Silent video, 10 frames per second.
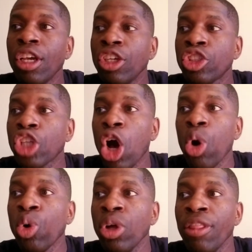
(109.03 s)

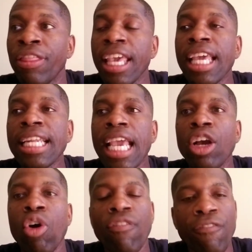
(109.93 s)
So then they
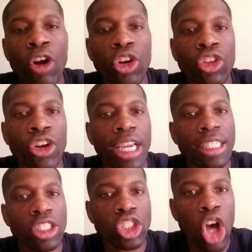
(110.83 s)
go further
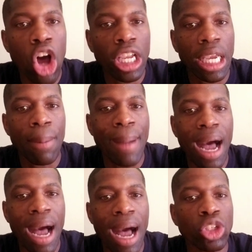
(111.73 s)
into talking
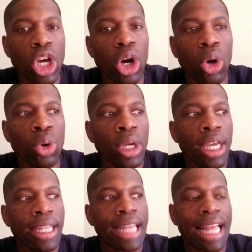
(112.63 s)
about,
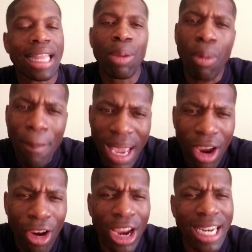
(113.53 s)
that they were
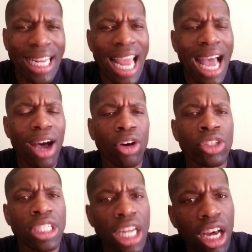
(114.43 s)
married and how
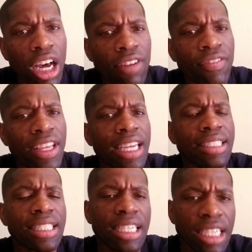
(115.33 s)
love
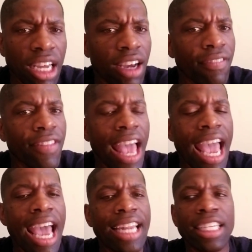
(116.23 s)
this and love
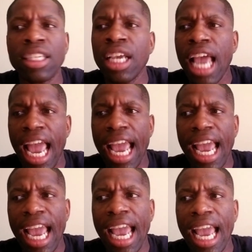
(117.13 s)
that
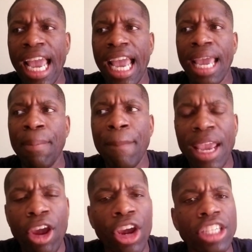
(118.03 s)
and
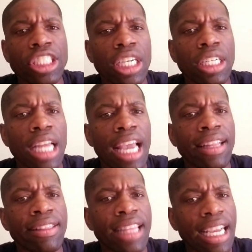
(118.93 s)
marriage
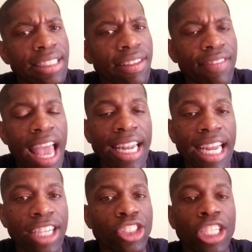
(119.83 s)
and things of that nature.